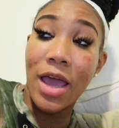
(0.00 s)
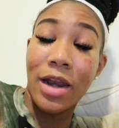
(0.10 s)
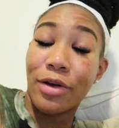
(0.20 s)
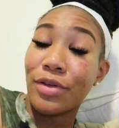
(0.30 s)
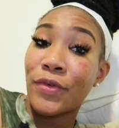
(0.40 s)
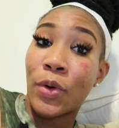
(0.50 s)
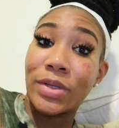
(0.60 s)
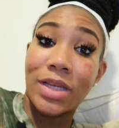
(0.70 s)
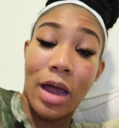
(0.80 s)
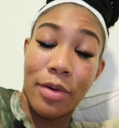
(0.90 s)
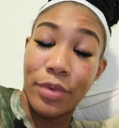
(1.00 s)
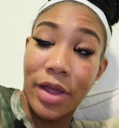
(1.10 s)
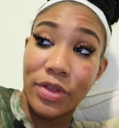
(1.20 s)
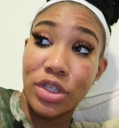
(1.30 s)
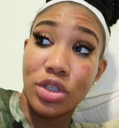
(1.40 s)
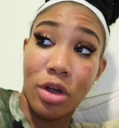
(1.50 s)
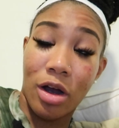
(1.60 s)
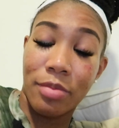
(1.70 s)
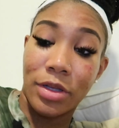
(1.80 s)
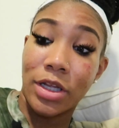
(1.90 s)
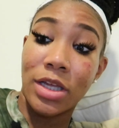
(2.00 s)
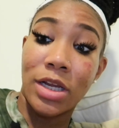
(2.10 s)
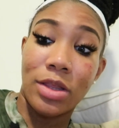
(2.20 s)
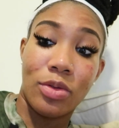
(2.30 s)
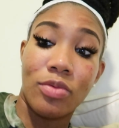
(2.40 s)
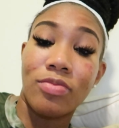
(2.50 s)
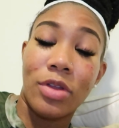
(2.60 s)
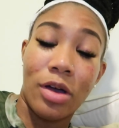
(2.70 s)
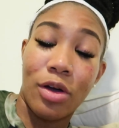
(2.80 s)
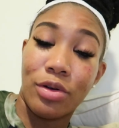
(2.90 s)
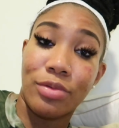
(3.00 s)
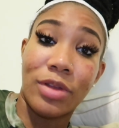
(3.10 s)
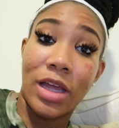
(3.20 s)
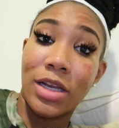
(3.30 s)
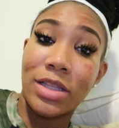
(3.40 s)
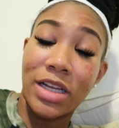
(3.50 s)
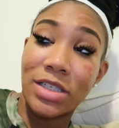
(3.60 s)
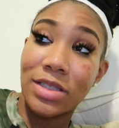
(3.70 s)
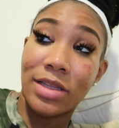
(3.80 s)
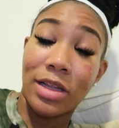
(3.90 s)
And I don't even know what time we have to start, but looking at the whole thing that they just,